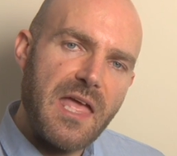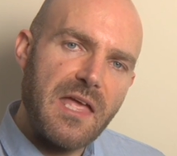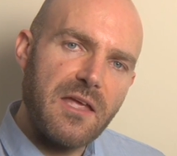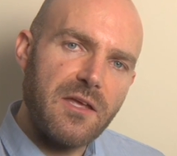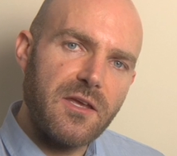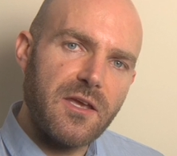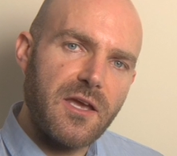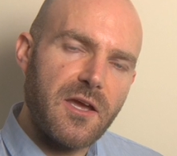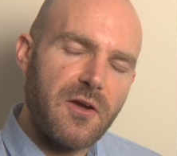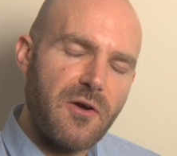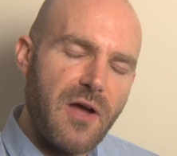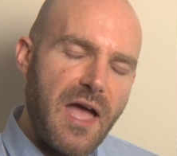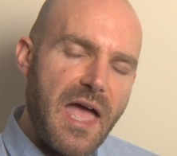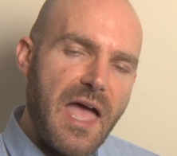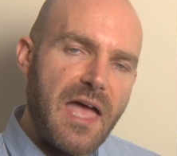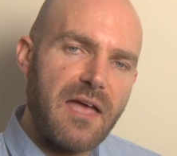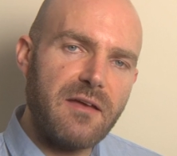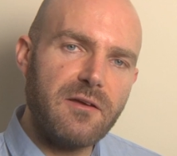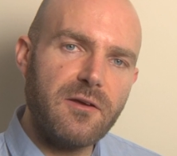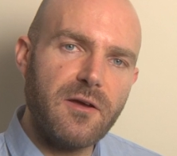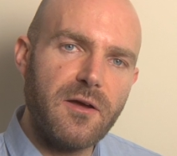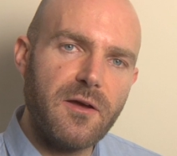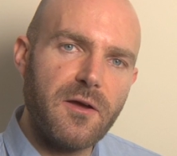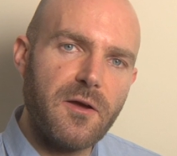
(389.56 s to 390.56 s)

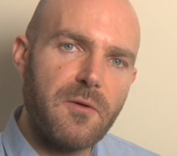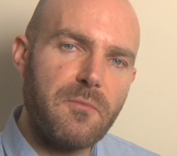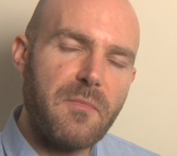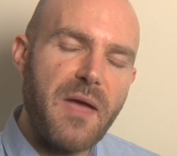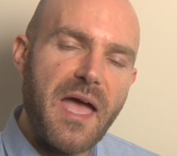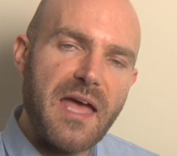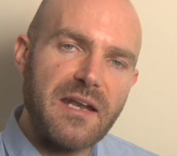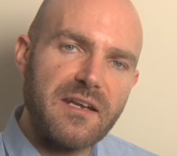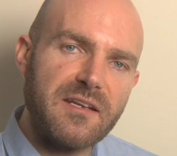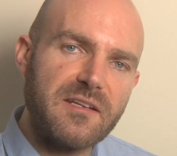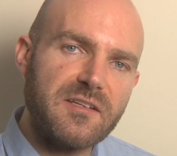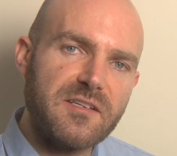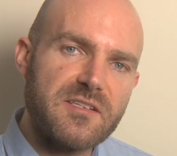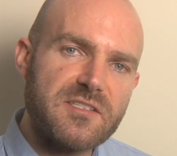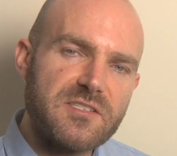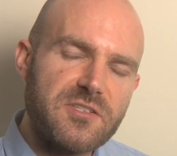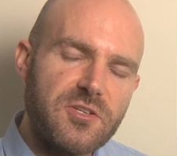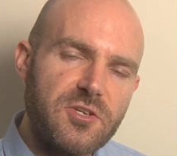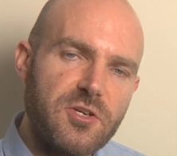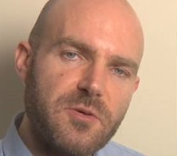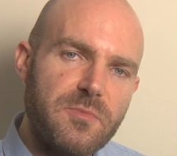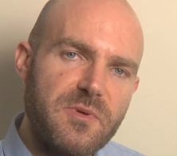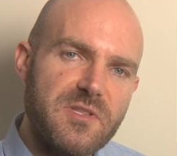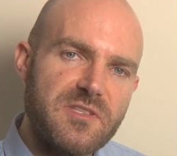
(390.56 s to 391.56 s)
any
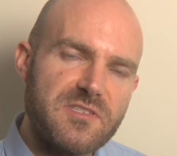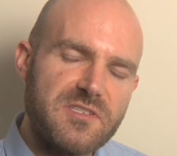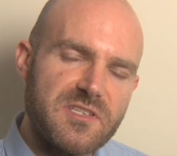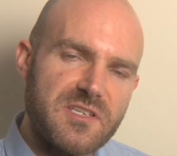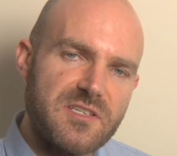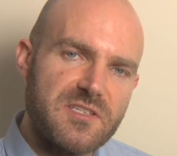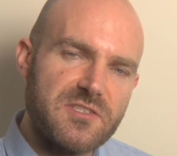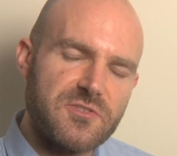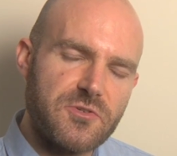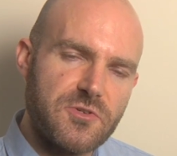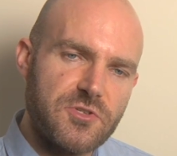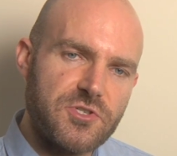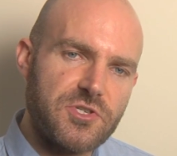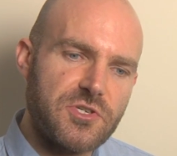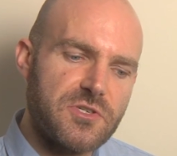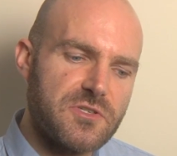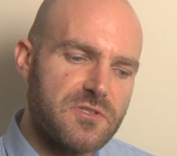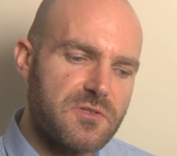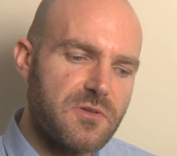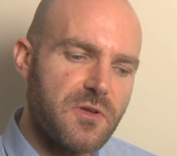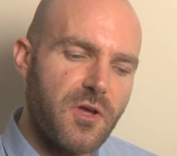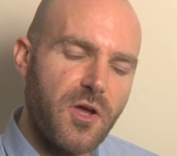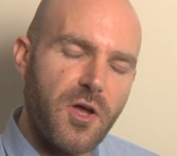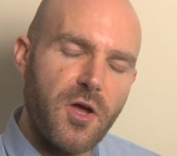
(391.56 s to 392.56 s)
disturbances such
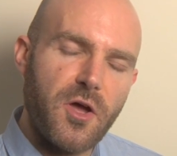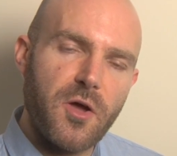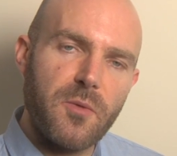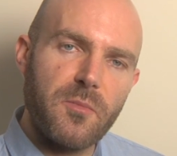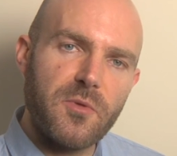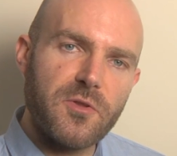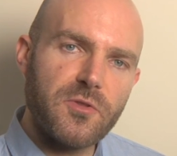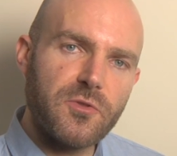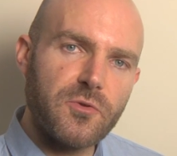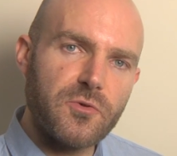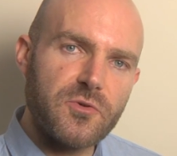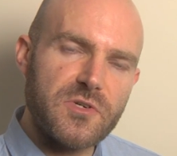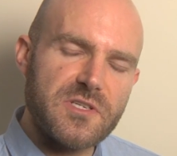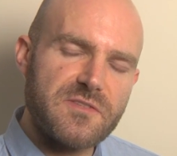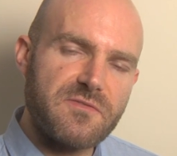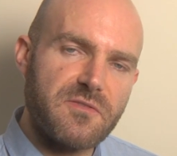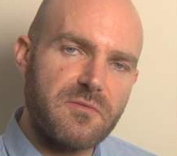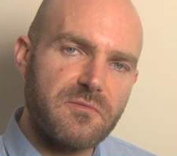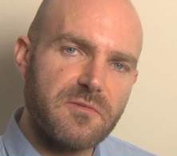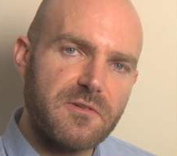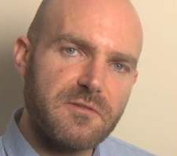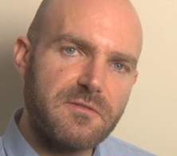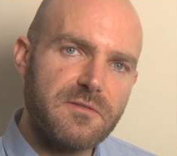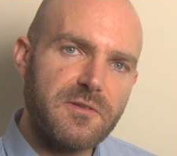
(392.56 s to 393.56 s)
as noise
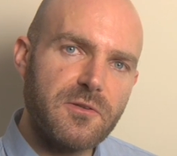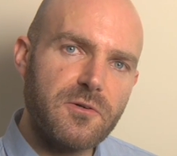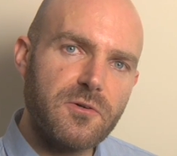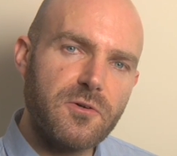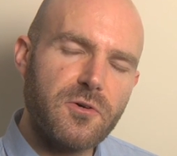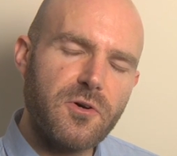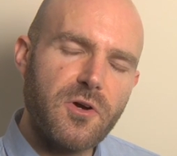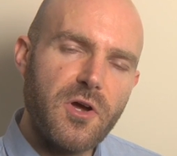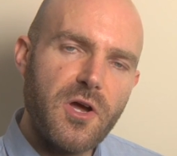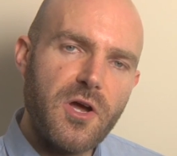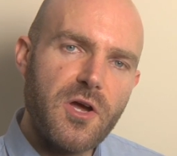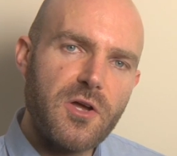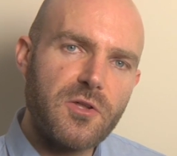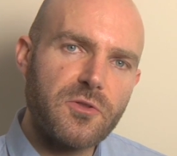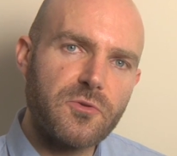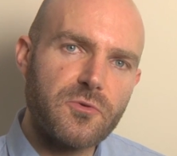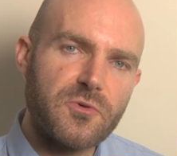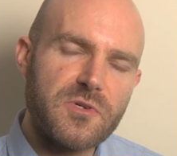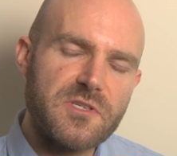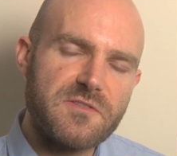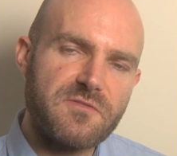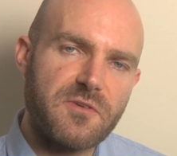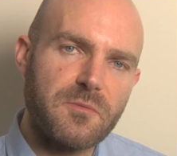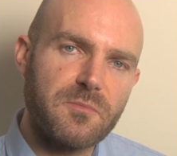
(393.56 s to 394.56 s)
from the floor,
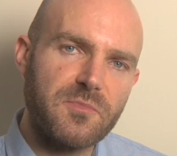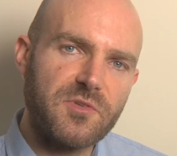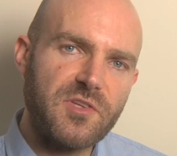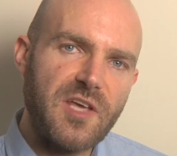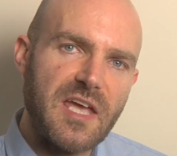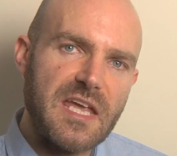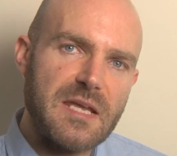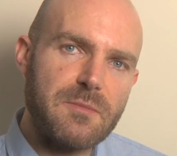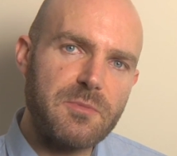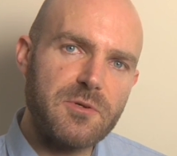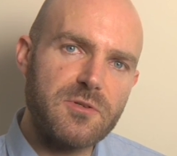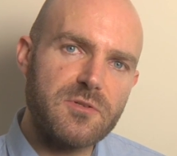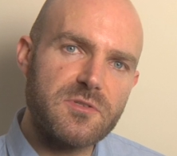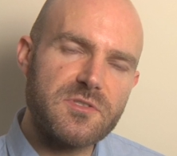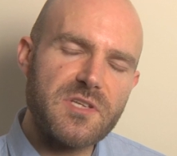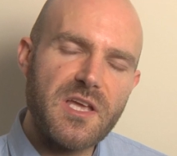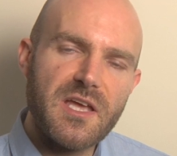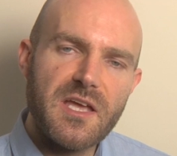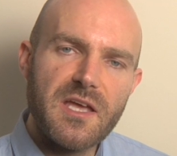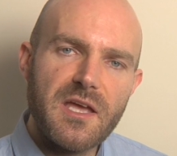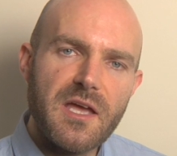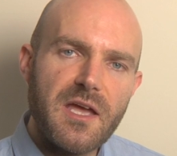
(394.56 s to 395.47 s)
noise from tables.